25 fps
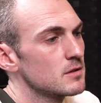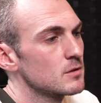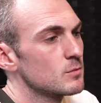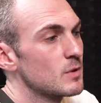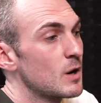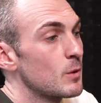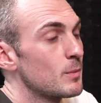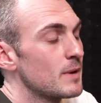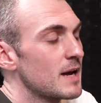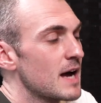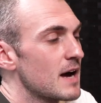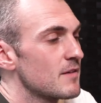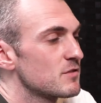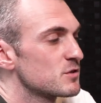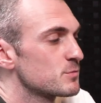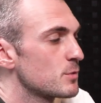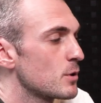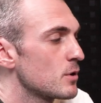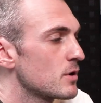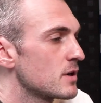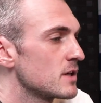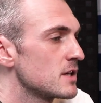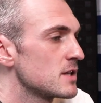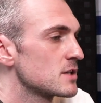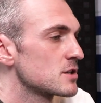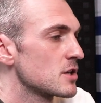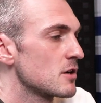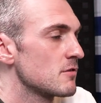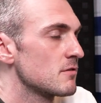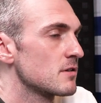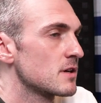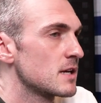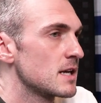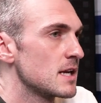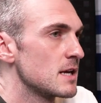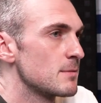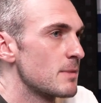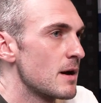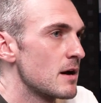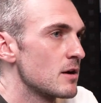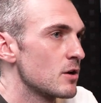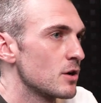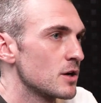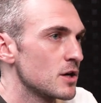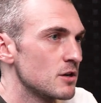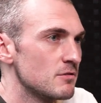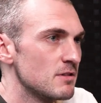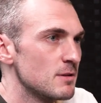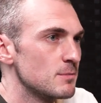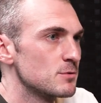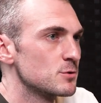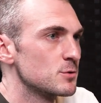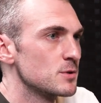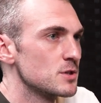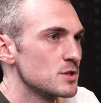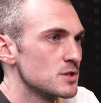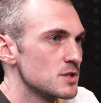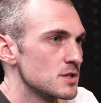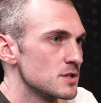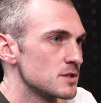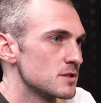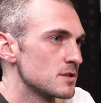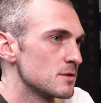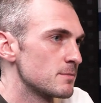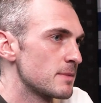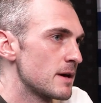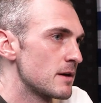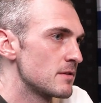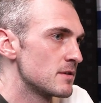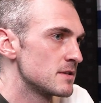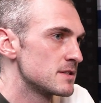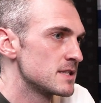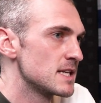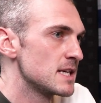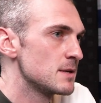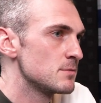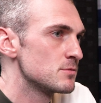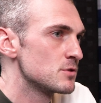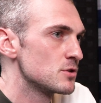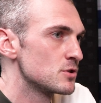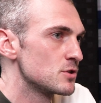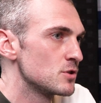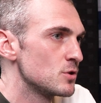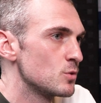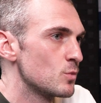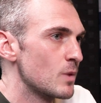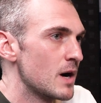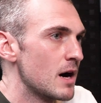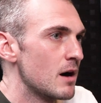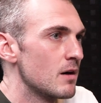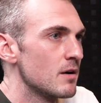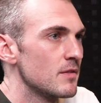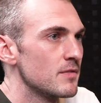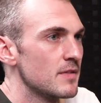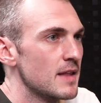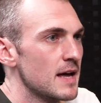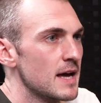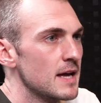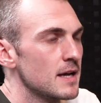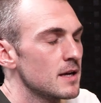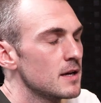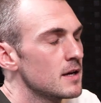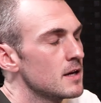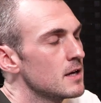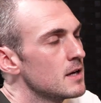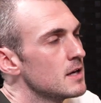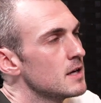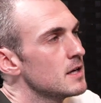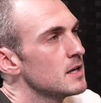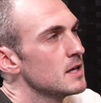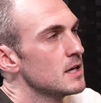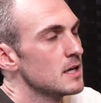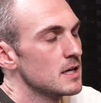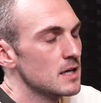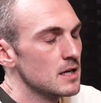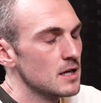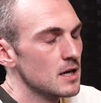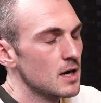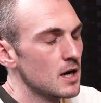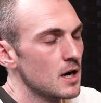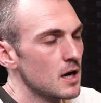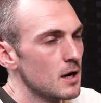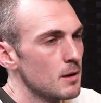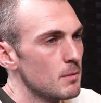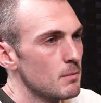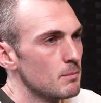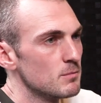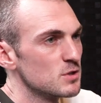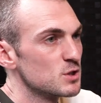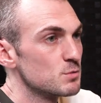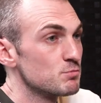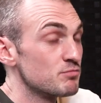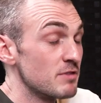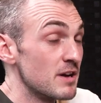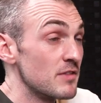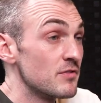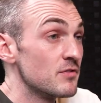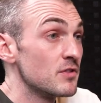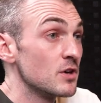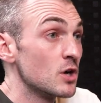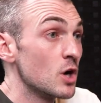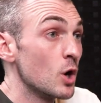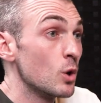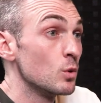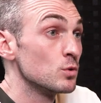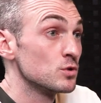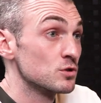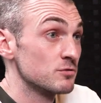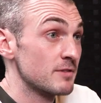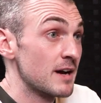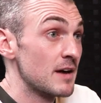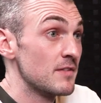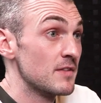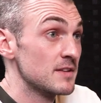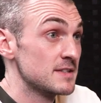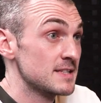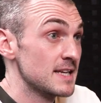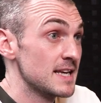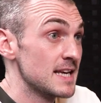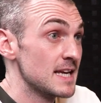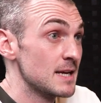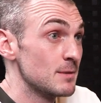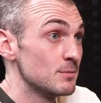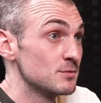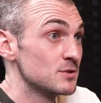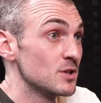Well, we have spoken historically about like your Ipswiches and about the teams that do well and they spread the goals around the team.